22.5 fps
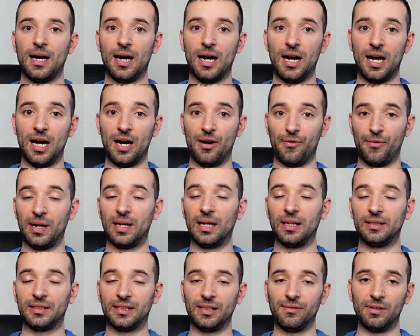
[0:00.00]
a
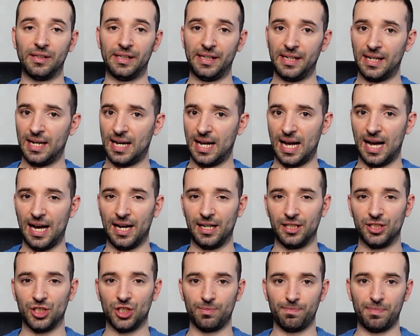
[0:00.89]
relatively
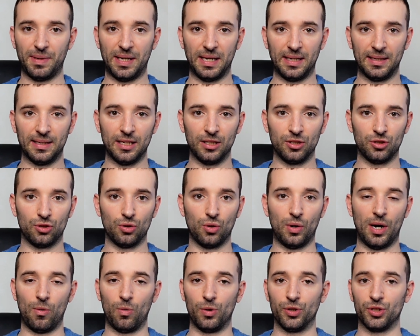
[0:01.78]
high speed, and
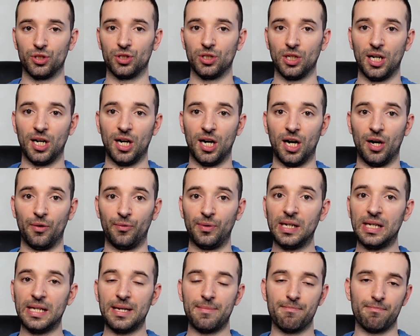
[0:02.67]
so I was
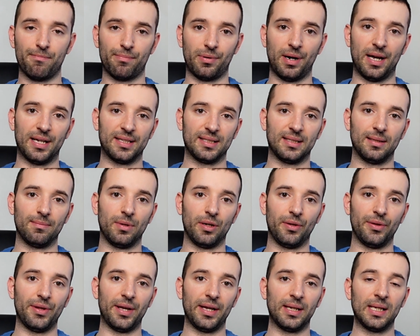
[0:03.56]
really impressed
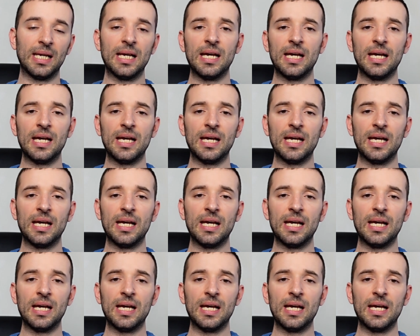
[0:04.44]
about that.